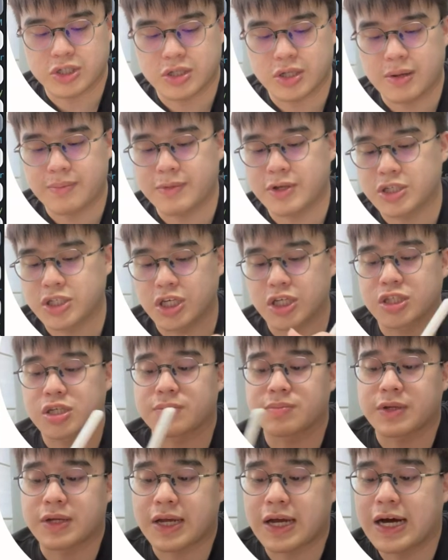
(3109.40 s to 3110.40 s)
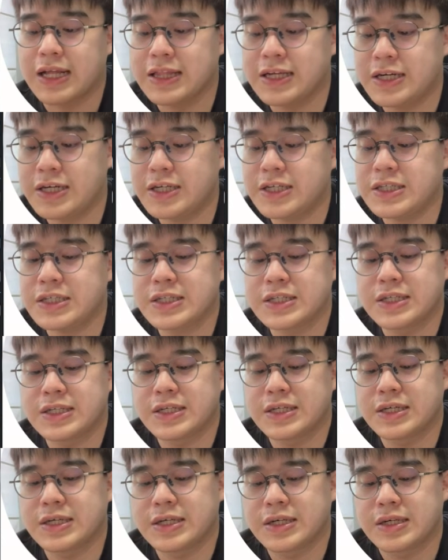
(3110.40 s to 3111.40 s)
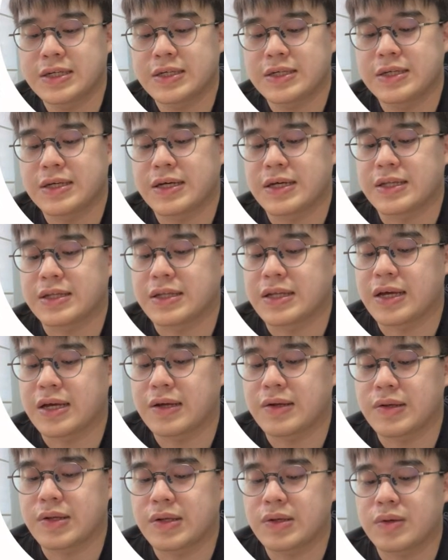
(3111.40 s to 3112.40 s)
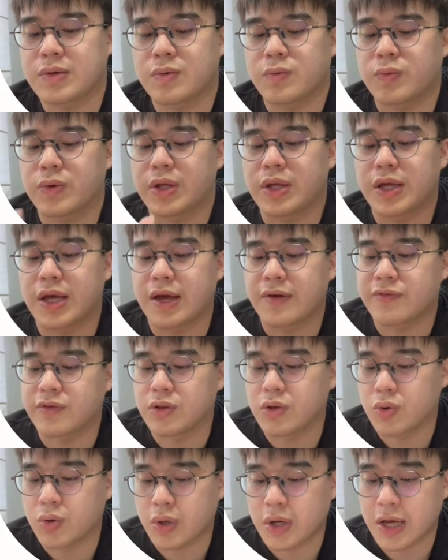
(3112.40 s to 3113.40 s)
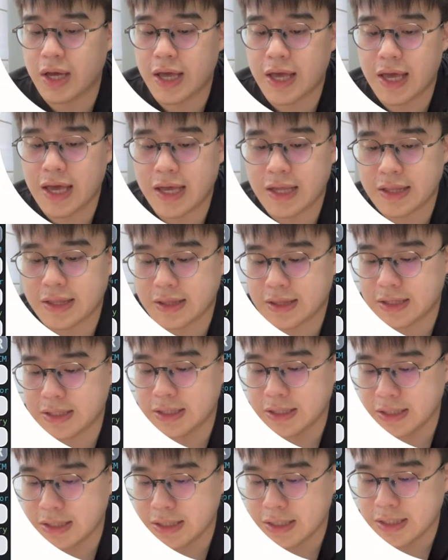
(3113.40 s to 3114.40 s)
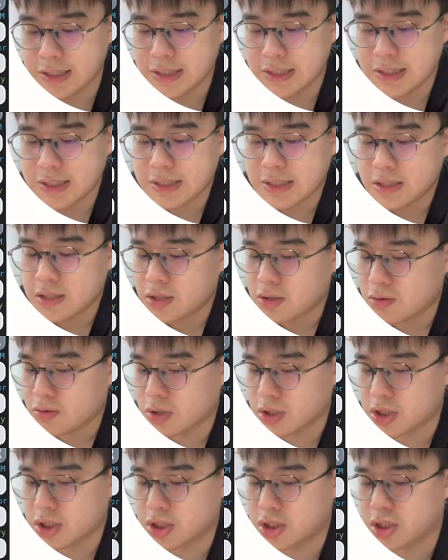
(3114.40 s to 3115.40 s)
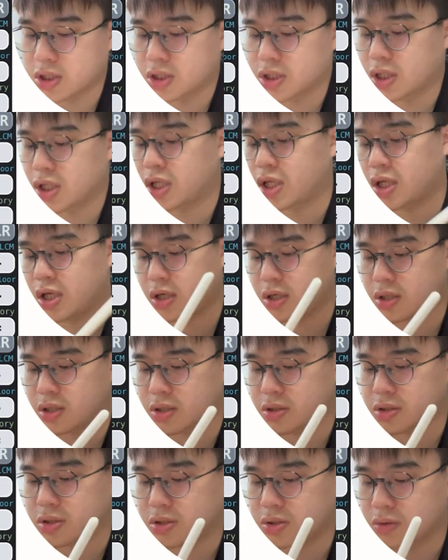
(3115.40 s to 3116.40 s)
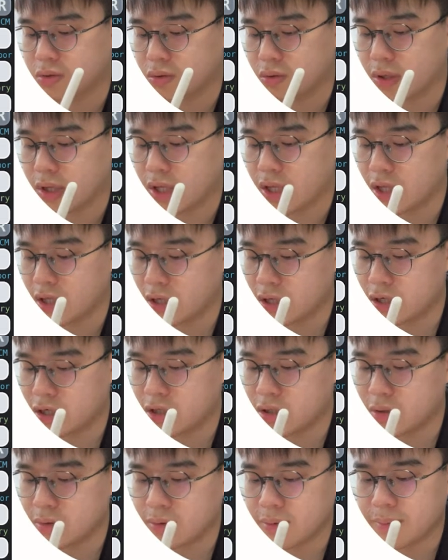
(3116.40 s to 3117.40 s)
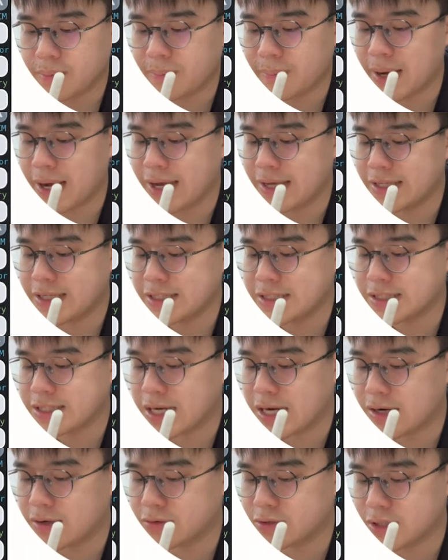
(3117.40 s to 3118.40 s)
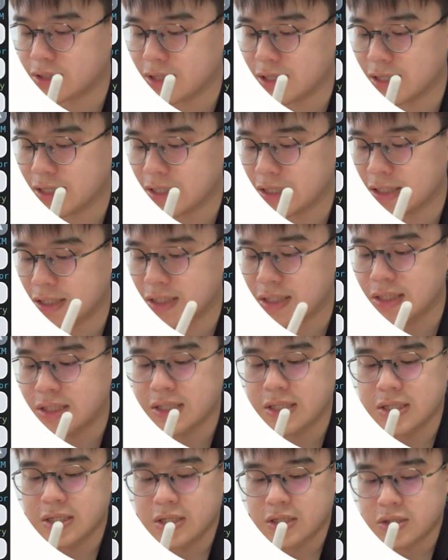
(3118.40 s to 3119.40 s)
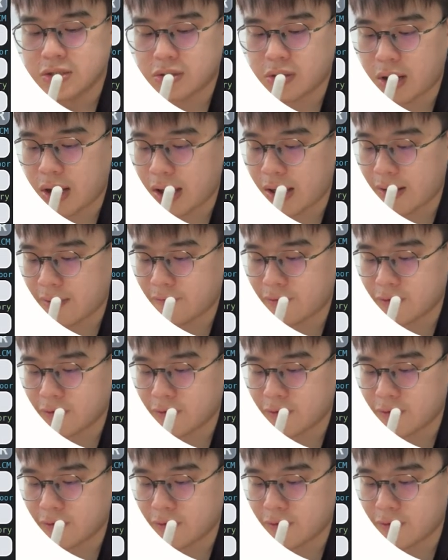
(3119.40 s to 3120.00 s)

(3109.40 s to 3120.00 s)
let me change up the color, and then we have a look at the question here. So inner minus outer layer. So I have